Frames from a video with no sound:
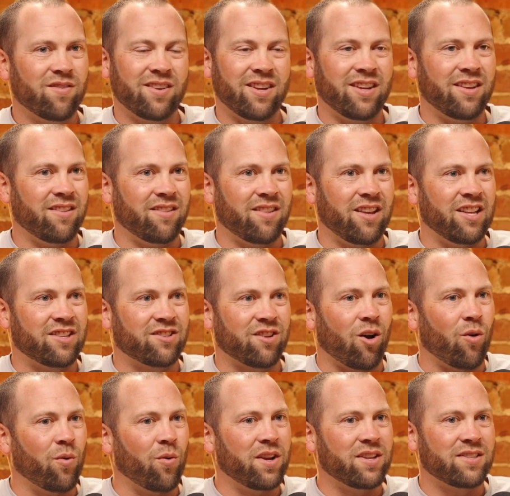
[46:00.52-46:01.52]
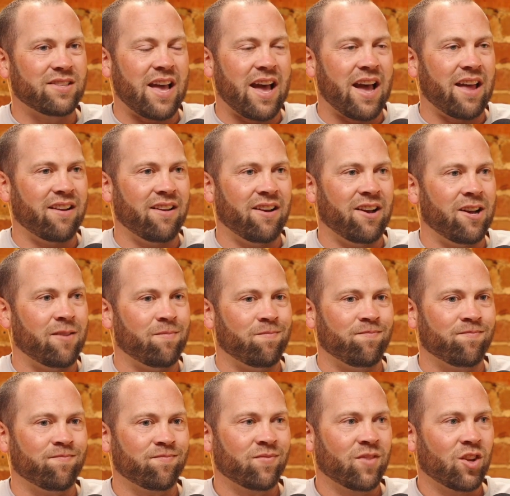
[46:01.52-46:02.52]
It's always that
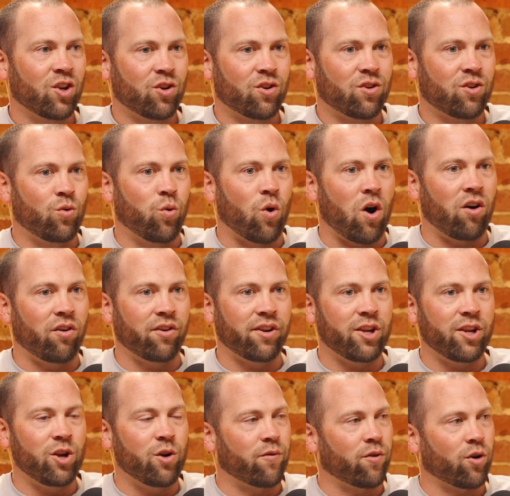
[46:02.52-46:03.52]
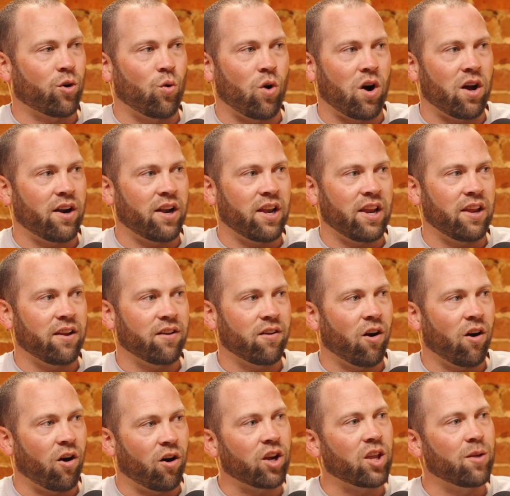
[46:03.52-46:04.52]
quality over quantity
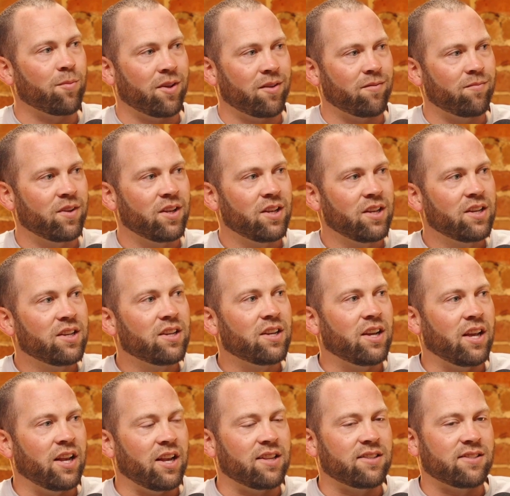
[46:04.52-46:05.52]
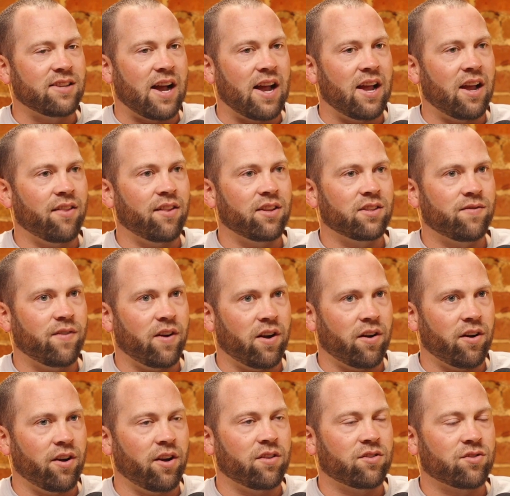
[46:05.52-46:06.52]
argument. And in Zion, that's
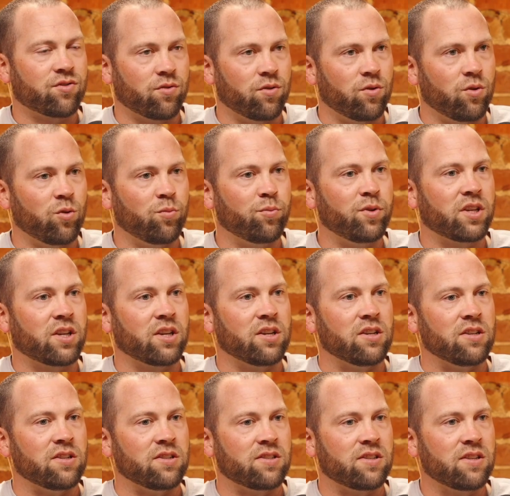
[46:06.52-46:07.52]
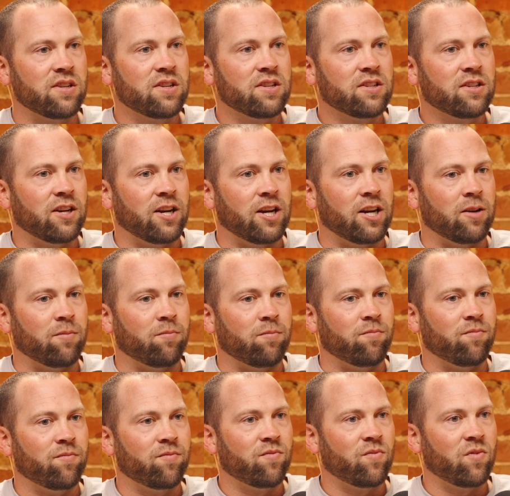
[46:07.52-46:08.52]
very true, because a
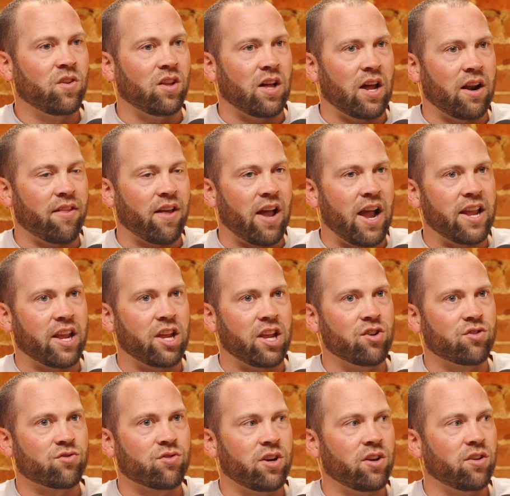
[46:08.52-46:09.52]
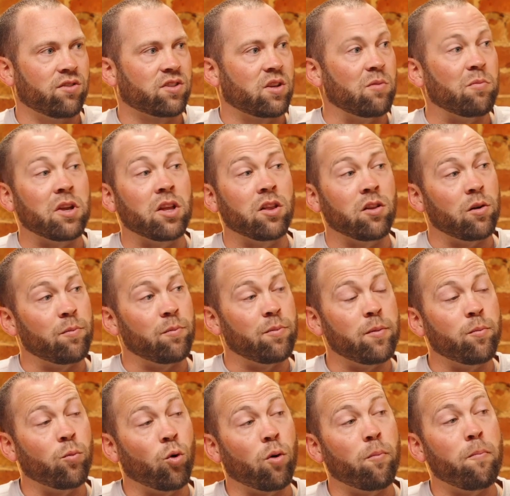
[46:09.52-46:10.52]
lot of the hiking trails can be a little
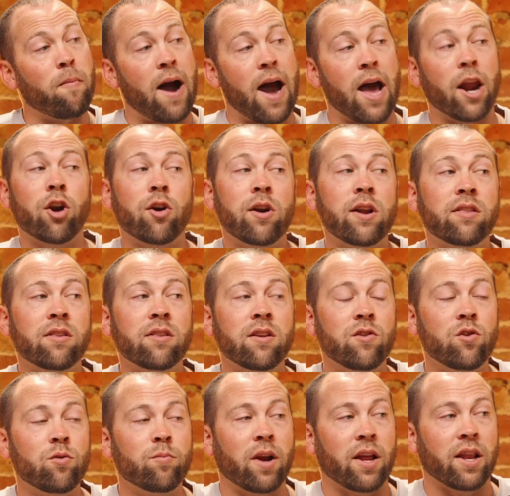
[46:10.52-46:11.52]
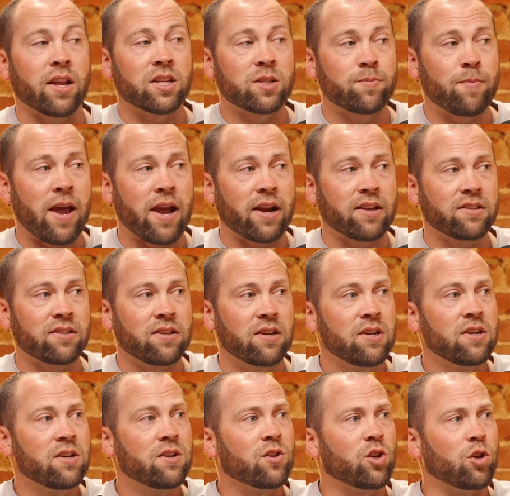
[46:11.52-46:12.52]
bit more moderate than you might expect.
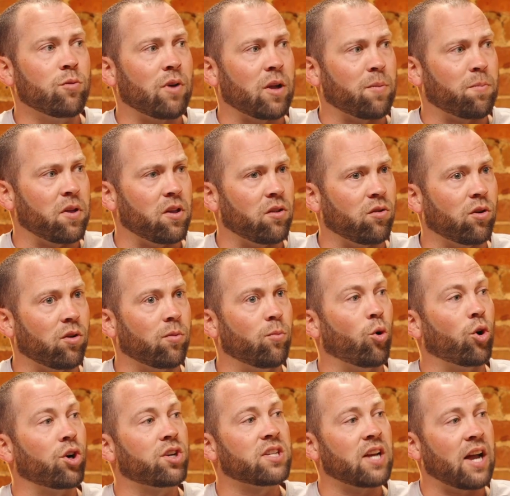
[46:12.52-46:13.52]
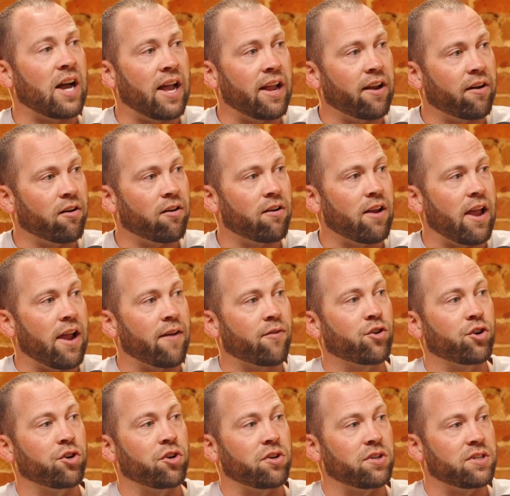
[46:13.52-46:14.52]
You might be a little more tired
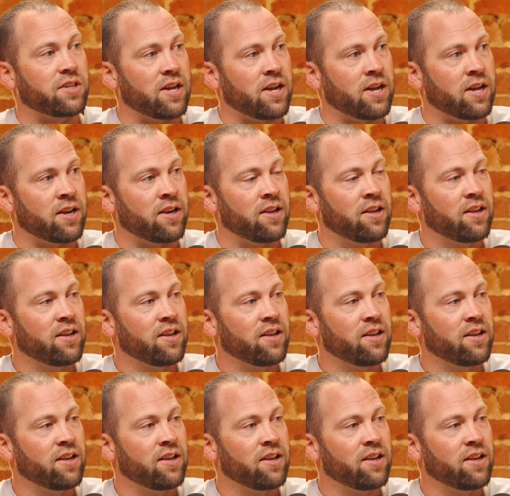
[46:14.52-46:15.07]
after you're done.